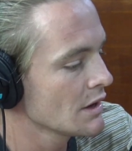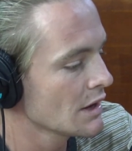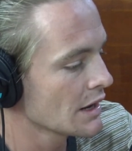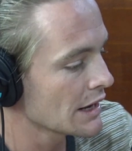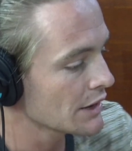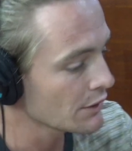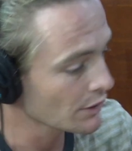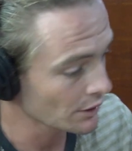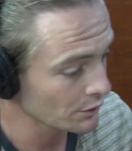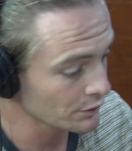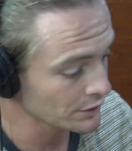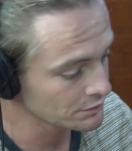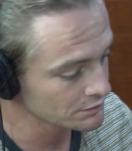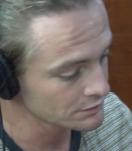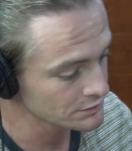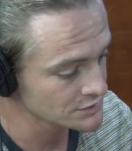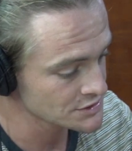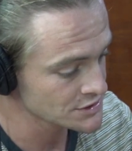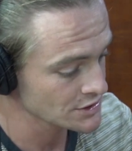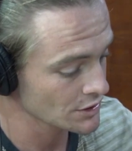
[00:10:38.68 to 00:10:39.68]
Anyway,
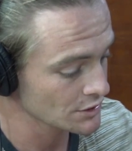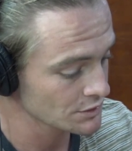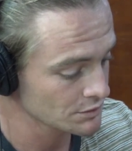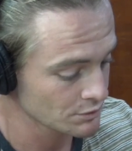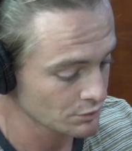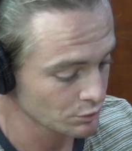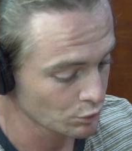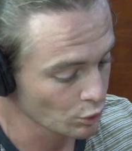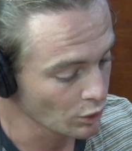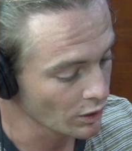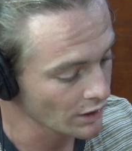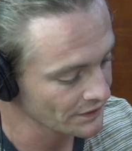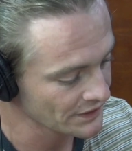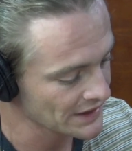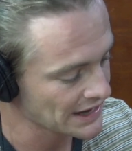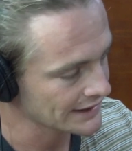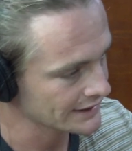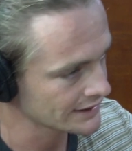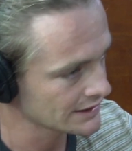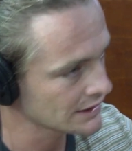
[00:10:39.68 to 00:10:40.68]
so what
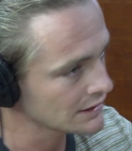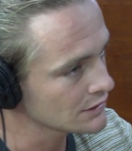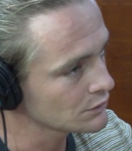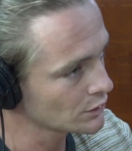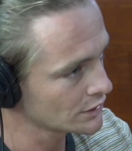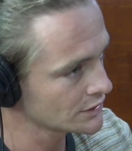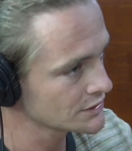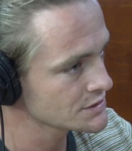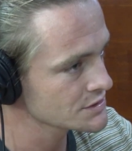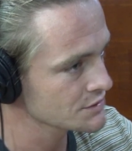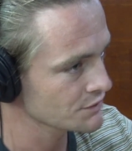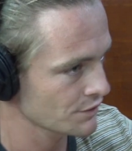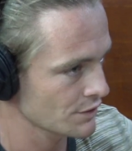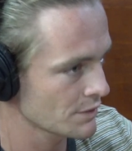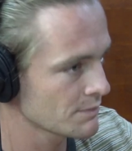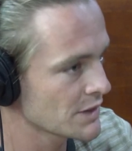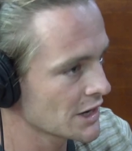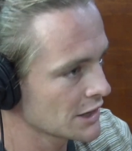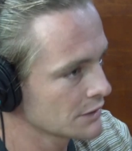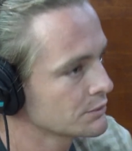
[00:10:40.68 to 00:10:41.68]
that gig was
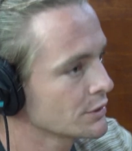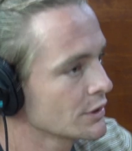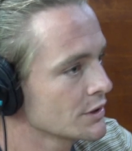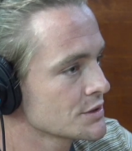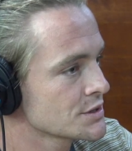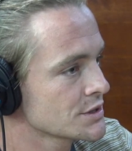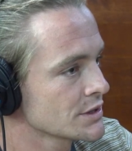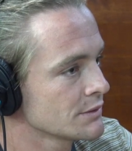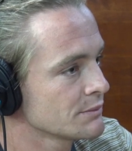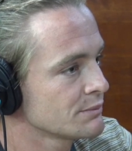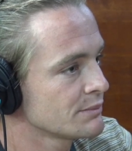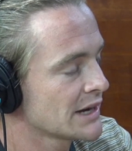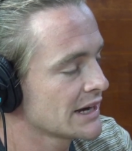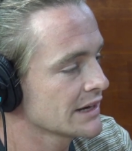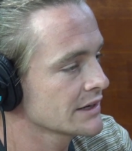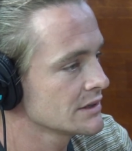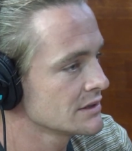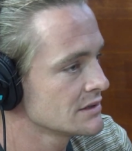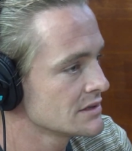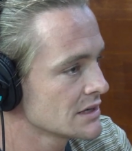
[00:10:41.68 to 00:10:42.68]
from that brochure
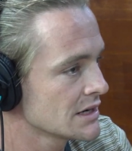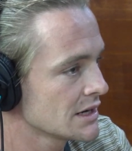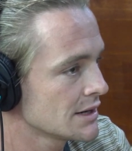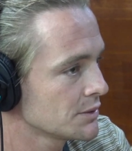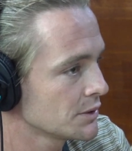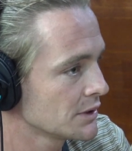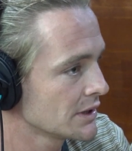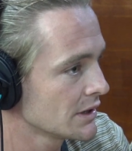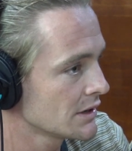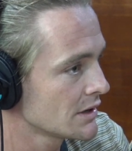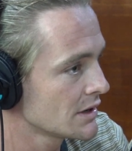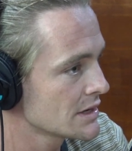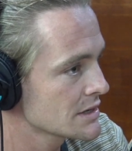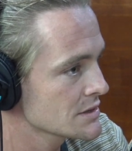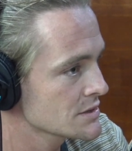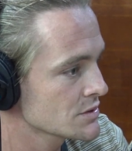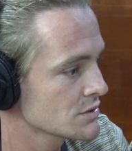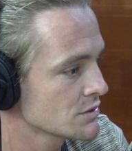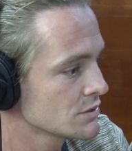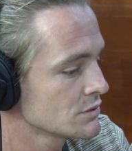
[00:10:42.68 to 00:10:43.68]
back in Darwin at high
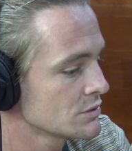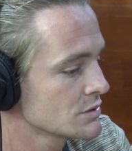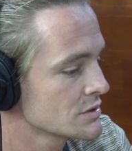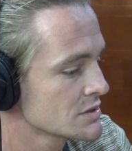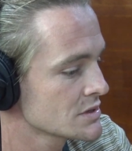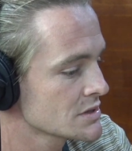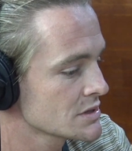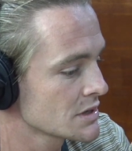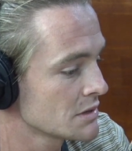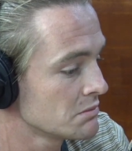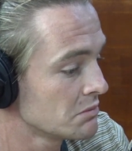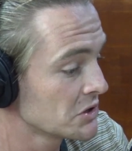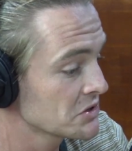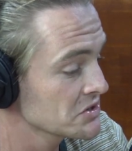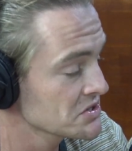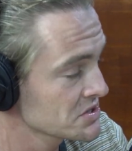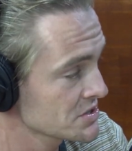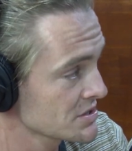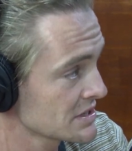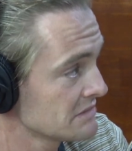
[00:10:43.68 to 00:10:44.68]
school was a
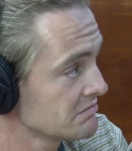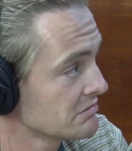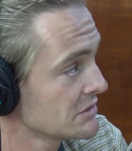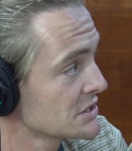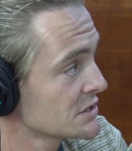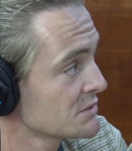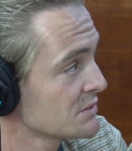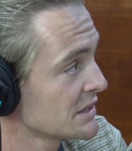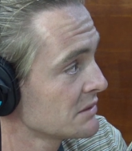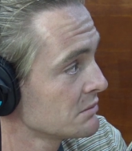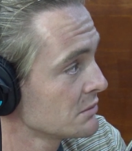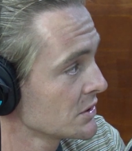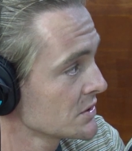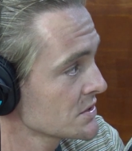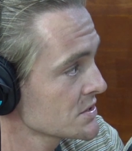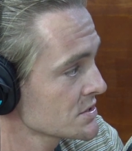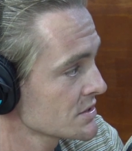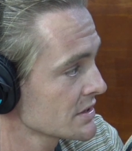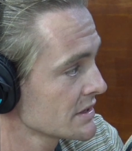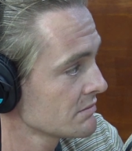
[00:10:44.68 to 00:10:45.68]
monastery, a Tibetan
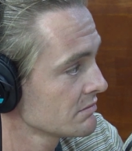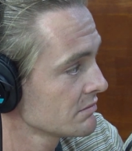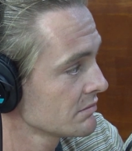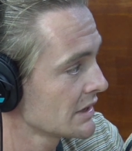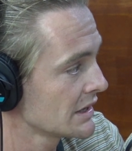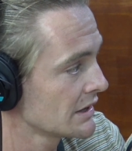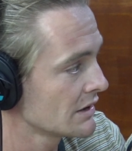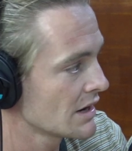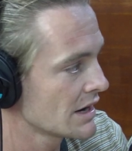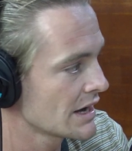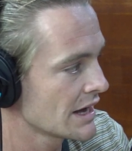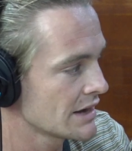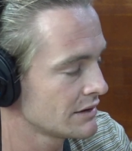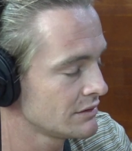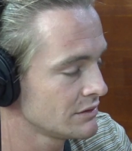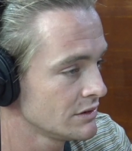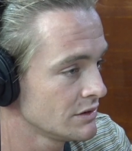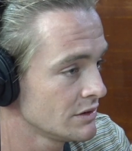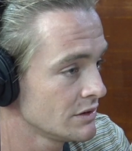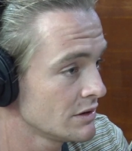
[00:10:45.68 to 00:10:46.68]
monastery. And I had
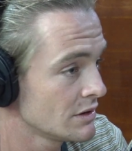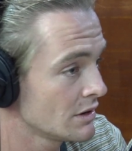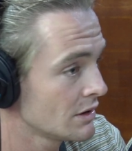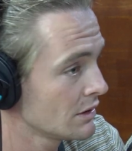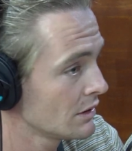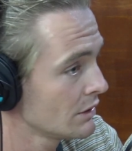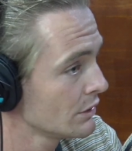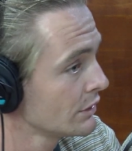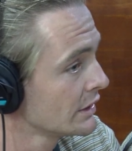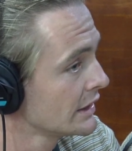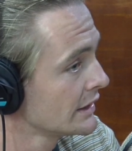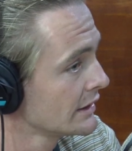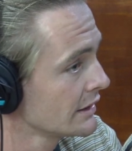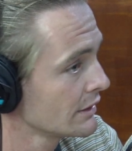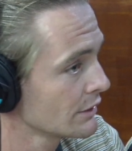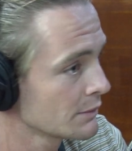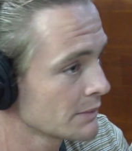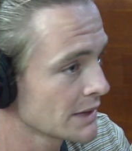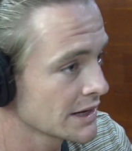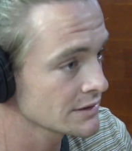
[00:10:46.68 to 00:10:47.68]
no idea
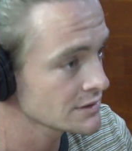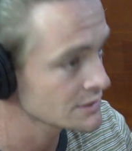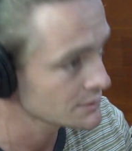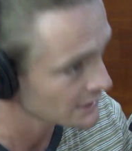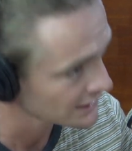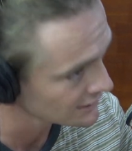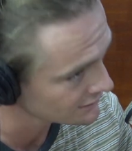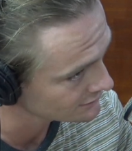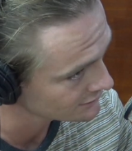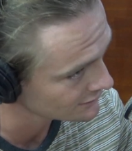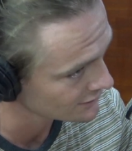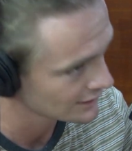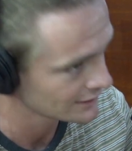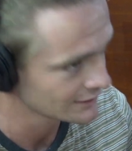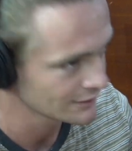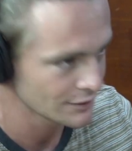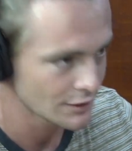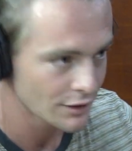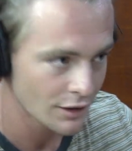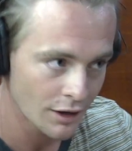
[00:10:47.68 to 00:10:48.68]
about Tibet. I had
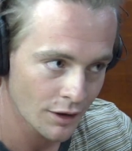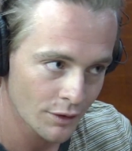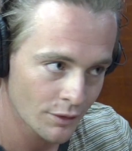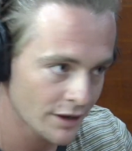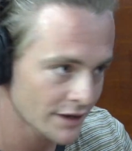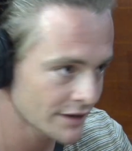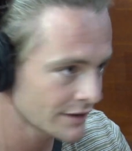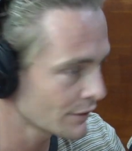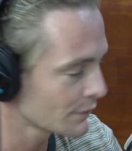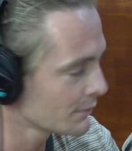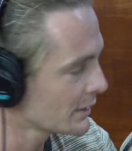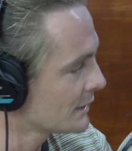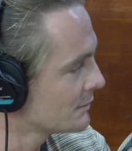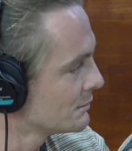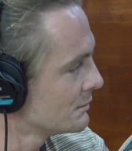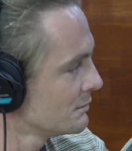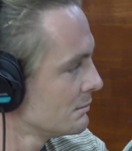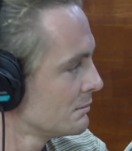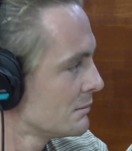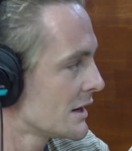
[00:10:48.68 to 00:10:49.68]
no idea
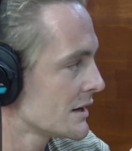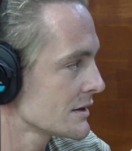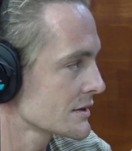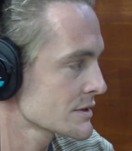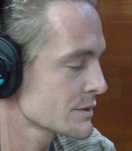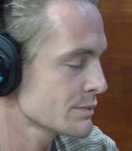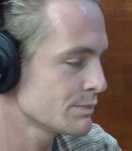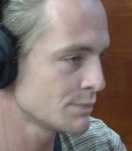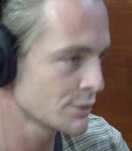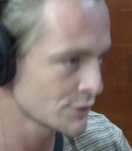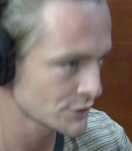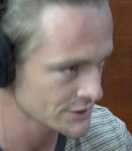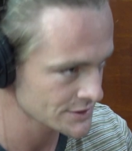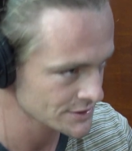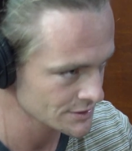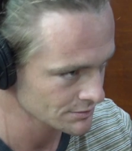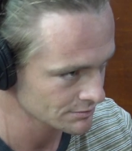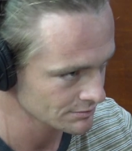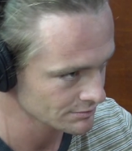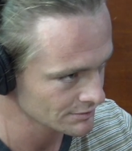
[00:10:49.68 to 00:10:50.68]
about monks,
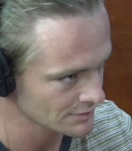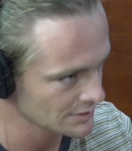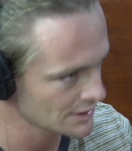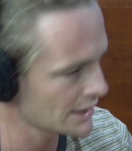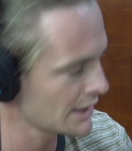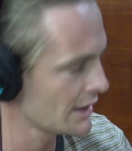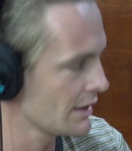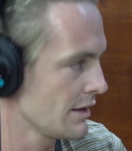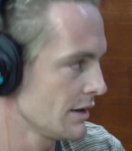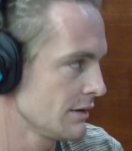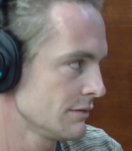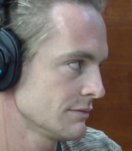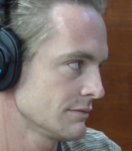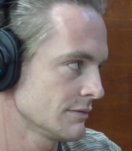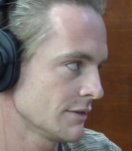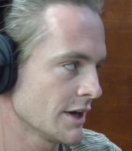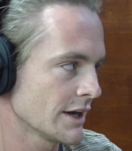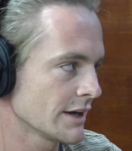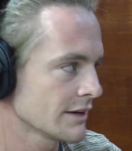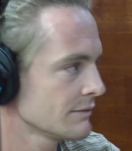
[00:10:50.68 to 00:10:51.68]
Buddhism, anything.
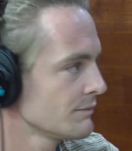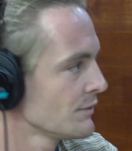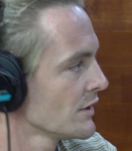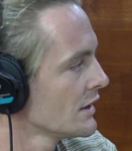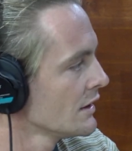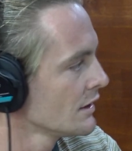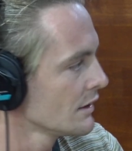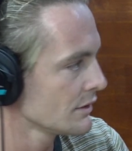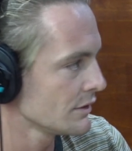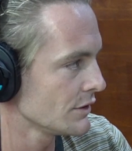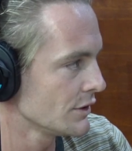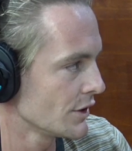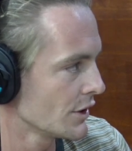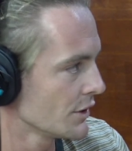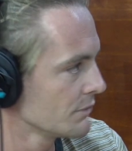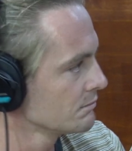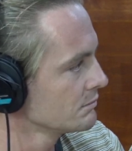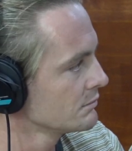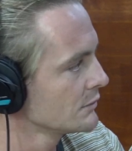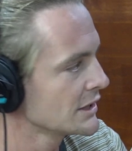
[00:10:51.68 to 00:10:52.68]
Like,
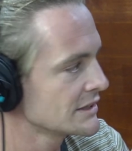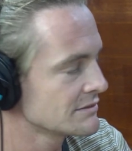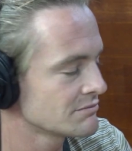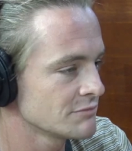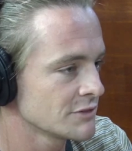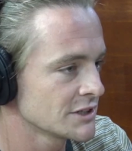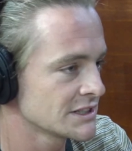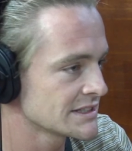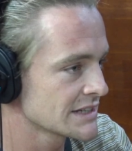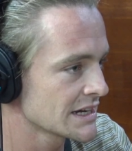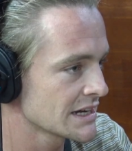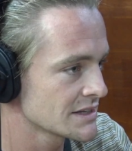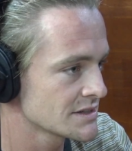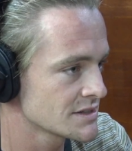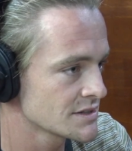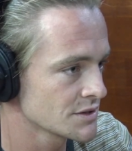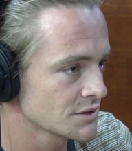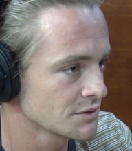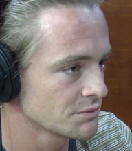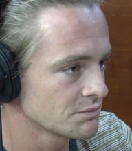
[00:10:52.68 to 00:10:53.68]
my dad's